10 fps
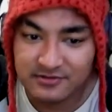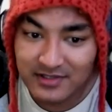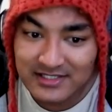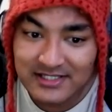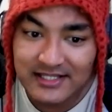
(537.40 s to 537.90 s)

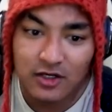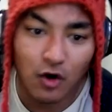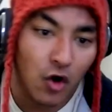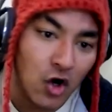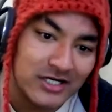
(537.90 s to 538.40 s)

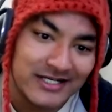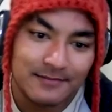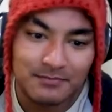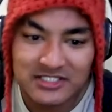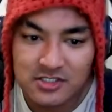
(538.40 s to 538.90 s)
Strangely,
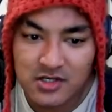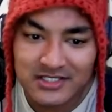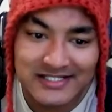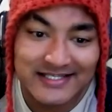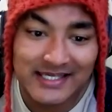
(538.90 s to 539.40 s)
oddly,
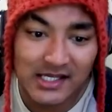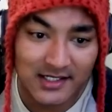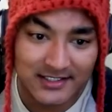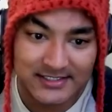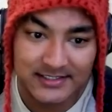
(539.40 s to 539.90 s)
mysteriously,
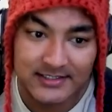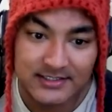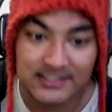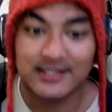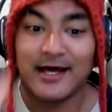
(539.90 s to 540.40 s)
carelessly.
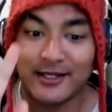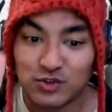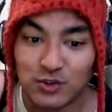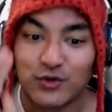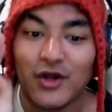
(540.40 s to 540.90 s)
See, I
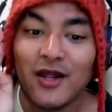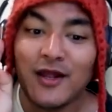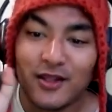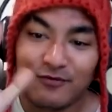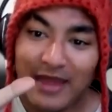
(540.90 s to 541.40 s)
told you,
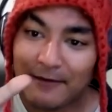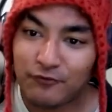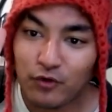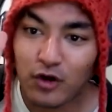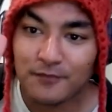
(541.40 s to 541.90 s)
if you
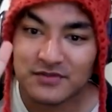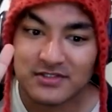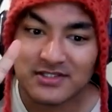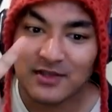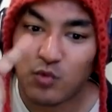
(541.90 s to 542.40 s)
have 4
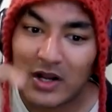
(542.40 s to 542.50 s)
options, then